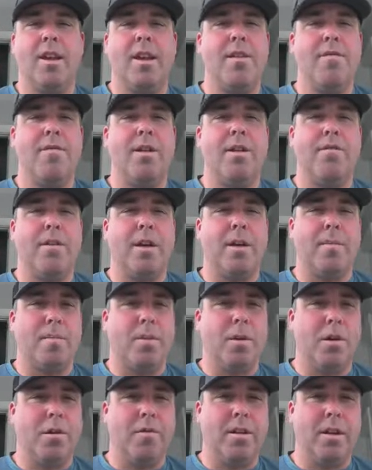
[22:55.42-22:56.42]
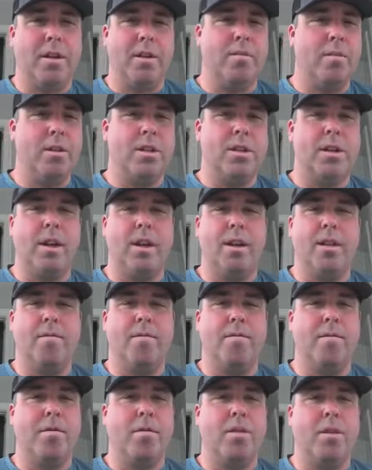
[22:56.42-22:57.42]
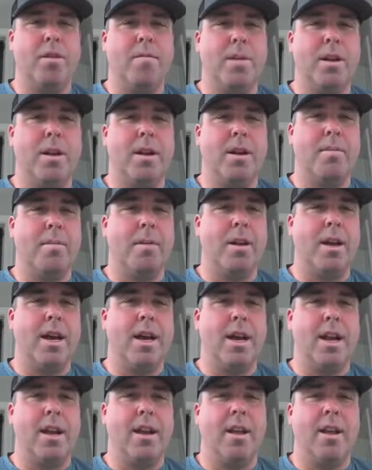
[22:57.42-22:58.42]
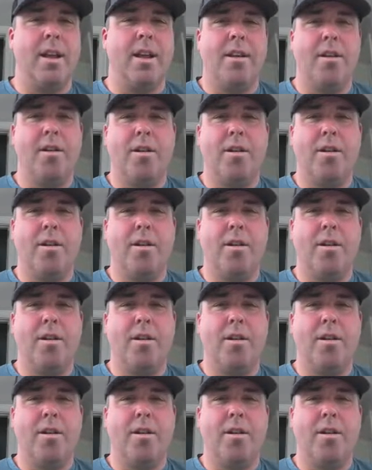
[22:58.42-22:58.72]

uh, even if I'm perfect, which I fully admit I'm not,